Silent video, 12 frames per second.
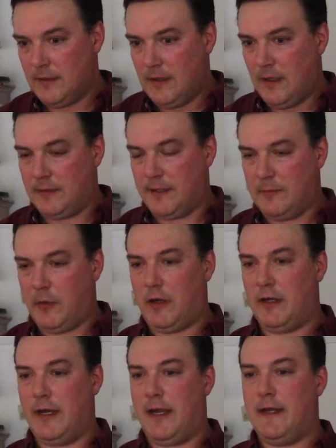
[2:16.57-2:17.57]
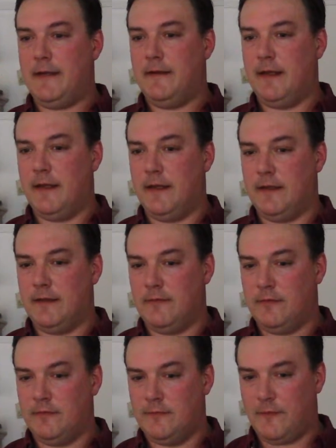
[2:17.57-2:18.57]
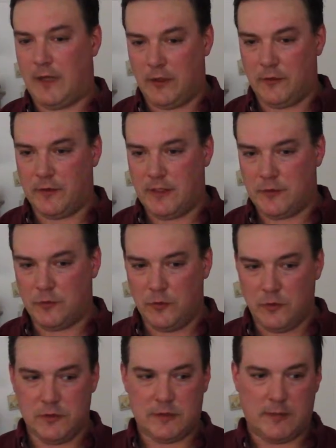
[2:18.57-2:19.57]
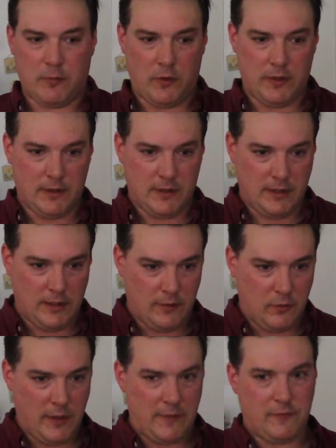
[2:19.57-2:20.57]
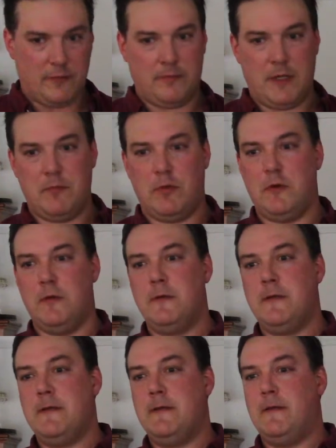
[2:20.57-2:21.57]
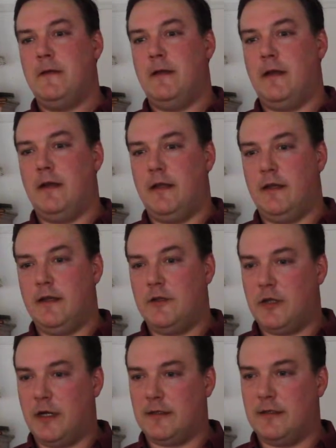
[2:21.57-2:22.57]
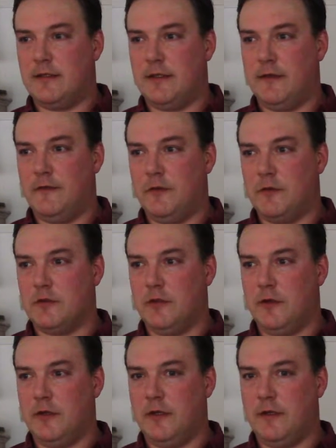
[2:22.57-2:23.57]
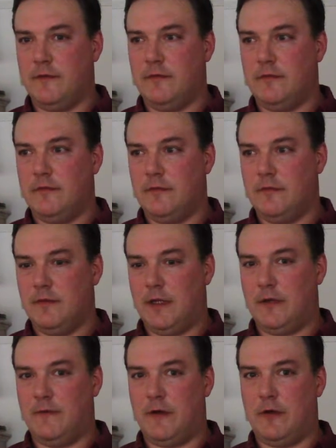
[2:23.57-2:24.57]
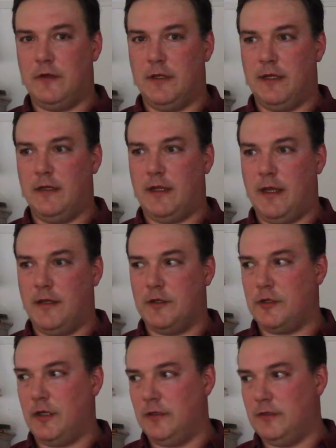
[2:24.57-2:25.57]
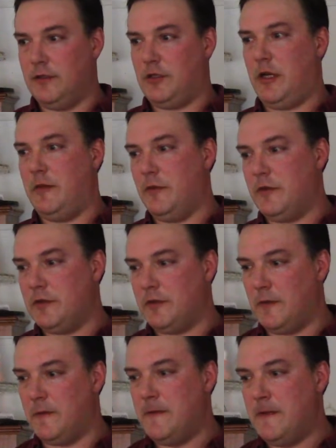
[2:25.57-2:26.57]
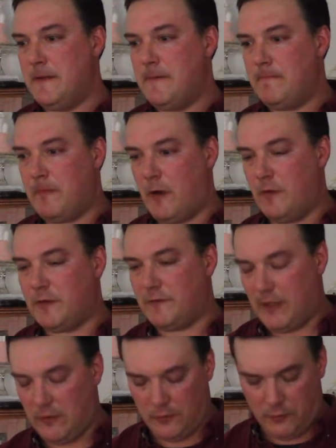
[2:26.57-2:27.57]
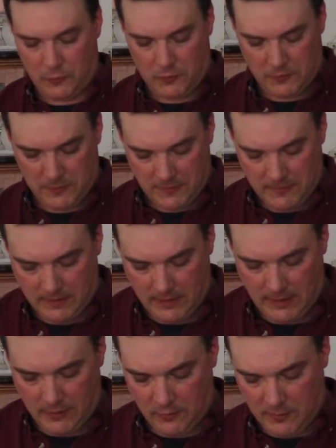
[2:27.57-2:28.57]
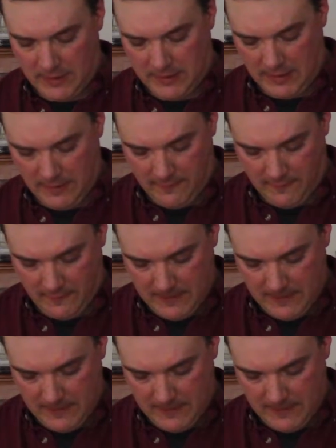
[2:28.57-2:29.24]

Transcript: hunting party got, and following these rules, they pointed the gun away from people, and they checked to see if it was loaded and found that it had a shell in the chamber. So always follow the rules and you'll be safe.